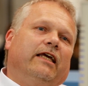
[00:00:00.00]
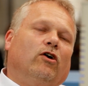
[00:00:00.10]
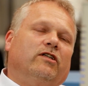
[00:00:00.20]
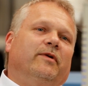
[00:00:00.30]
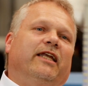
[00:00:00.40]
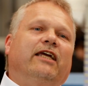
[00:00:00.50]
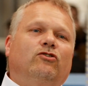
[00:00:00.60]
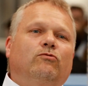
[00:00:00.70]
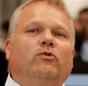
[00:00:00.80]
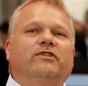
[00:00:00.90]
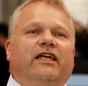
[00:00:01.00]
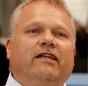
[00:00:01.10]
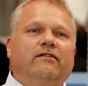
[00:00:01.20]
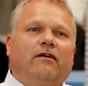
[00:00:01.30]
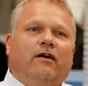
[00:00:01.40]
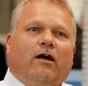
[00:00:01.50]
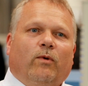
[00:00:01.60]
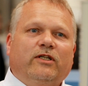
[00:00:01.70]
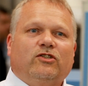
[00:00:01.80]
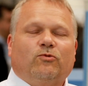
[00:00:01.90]
decontamination routine,
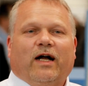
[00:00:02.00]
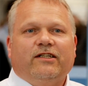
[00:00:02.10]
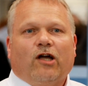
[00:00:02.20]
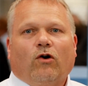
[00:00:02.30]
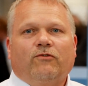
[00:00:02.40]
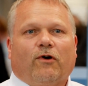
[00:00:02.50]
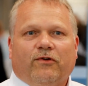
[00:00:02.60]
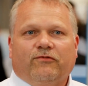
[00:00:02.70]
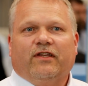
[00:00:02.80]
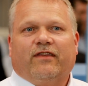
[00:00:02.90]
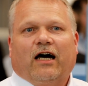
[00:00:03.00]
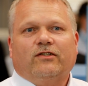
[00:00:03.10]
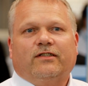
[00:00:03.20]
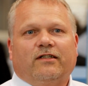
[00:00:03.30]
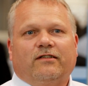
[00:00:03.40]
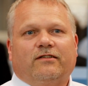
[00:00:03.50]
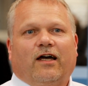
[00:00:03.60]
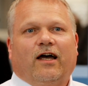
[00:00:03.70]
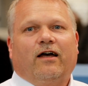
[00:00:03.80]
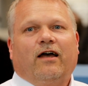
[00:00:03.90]
which is well known for 50,000
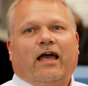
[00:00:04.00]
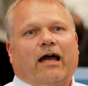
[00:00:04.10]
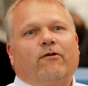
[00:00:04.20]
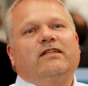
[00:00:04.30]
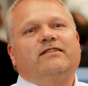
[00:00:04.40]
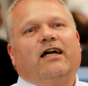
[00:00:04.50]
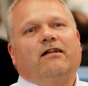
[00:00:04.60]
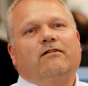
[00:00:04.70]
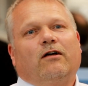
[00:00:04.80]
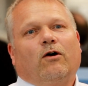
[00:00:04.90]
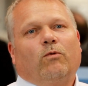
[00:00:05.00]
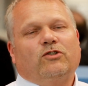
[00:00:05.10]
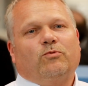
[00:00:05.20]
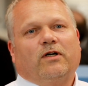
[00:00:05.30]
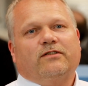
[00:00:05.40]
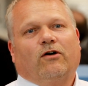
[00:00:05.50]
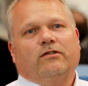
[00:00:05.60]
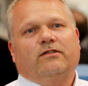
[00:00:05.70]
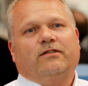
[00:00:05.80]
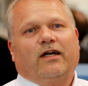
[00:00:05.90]
uh, Heracell, which were
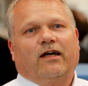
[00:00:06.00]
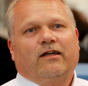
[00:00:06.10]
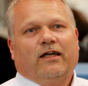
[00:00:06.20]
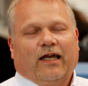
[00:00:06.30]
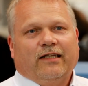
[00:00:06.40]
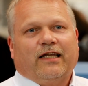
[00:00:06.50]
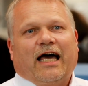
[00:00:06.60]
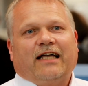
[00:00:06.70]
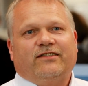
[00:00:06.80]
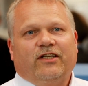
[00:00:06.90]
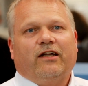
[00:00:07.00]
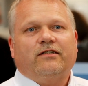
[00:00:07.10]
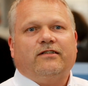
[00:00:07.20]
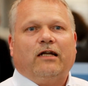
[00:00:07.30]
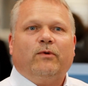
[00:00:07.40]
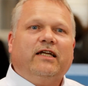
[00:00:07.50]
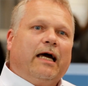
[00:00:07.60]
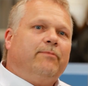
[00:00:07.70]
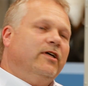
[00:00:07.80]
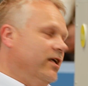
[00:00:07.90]
sold uh, in the last years, and we
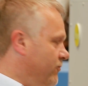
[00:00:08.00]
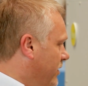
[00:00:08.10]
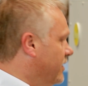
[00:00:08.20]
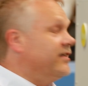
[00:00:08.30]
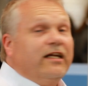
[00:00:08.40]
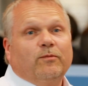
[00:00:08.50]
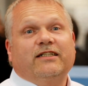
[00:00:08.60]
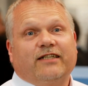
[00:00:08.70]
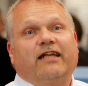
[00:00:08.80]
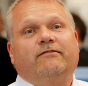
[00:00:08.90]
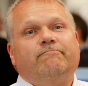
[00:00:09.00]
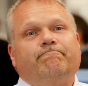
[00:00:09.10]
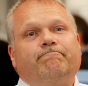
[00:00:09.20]
adapted it for the Cytomat 10.